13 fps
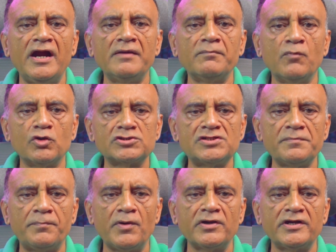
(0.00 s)
and most
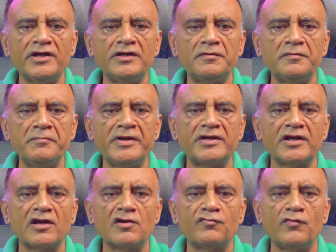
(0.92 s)
important
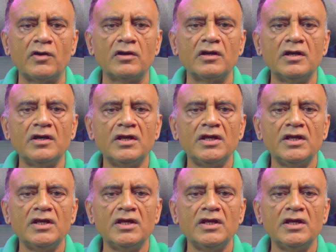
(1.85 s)
metric of all,